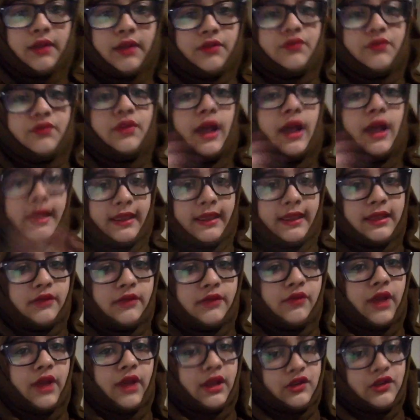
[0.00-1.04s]
Drug
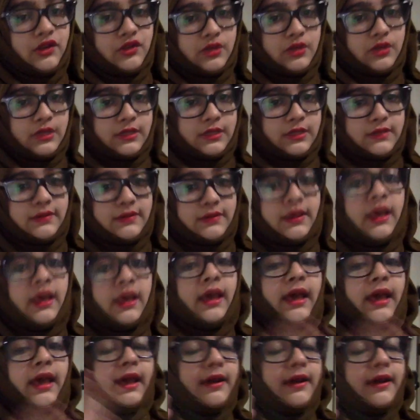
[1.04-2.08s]
interactions.
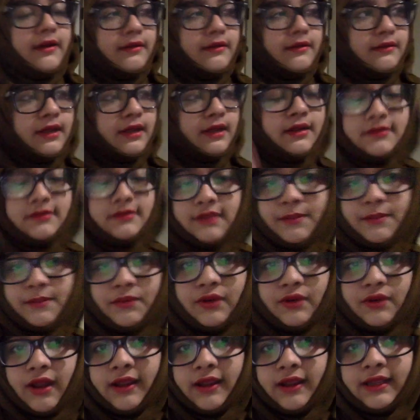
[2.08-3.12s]
There are some
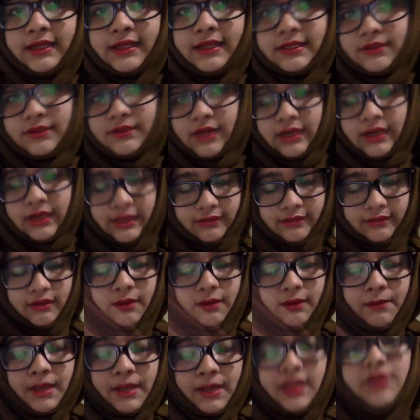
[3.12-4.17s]
there
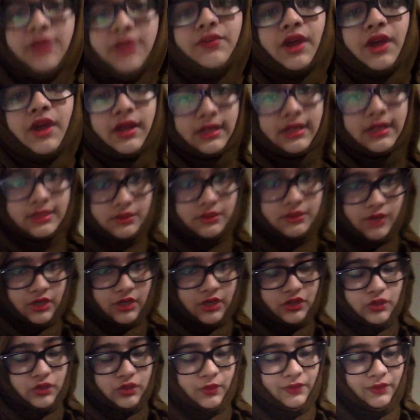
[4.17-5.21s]
are many drug
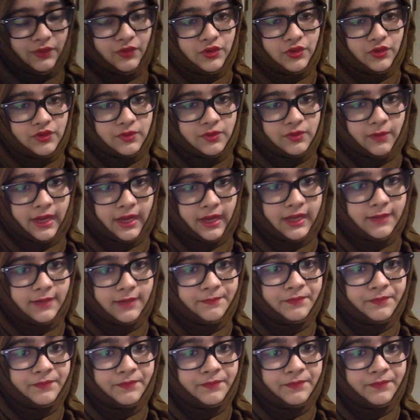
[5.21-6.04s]
interactions with Frusemide.